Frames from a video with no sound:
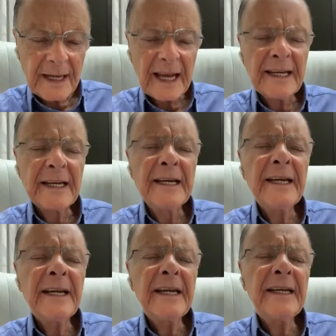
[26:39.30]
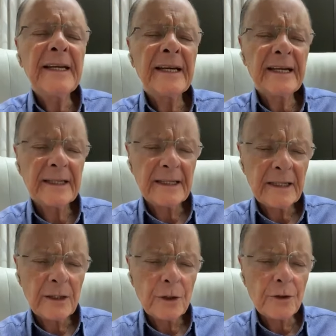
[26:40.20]
And that the
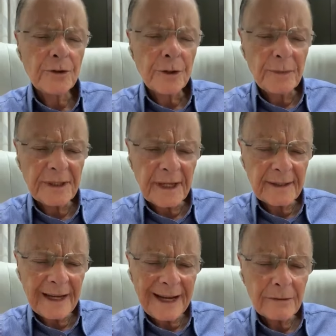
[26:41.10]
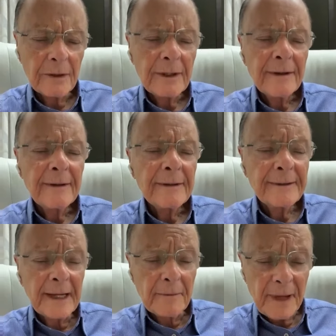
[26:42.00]
joy that you've given
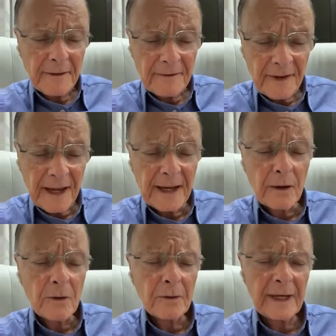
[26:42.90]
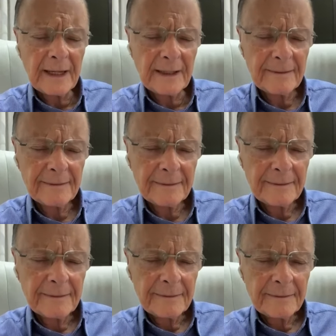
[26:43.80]
me will also come
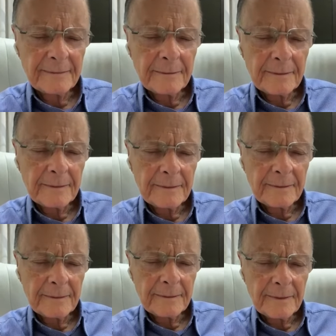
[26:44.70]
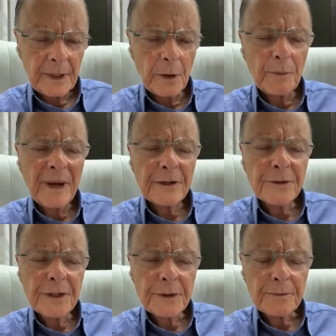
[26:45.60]
with this peace.
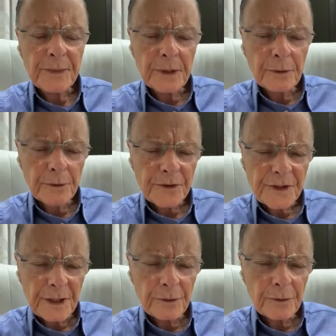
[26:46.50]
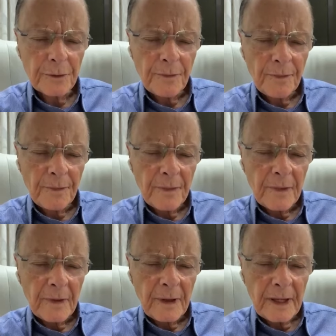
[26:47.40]
I ask you, Holy Spirit,
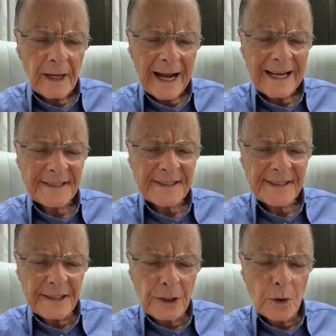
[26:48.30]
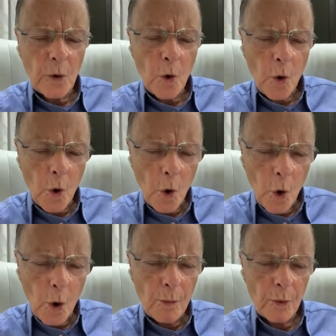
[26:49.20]
that
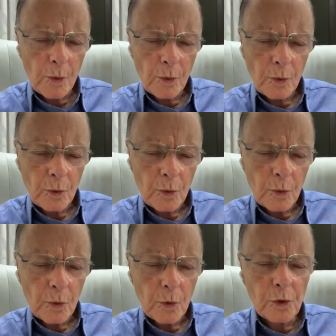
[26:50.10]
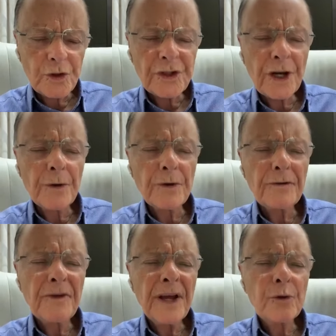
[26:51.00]
just as you
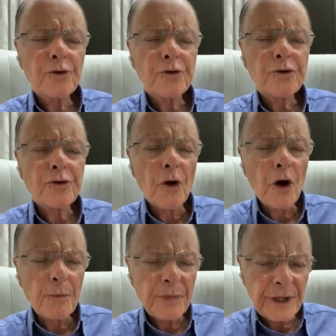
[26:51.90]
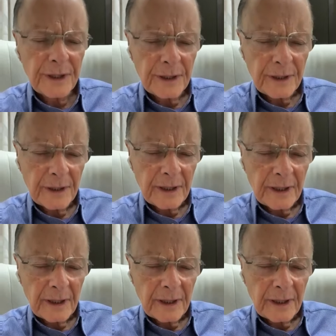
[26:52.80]
came upon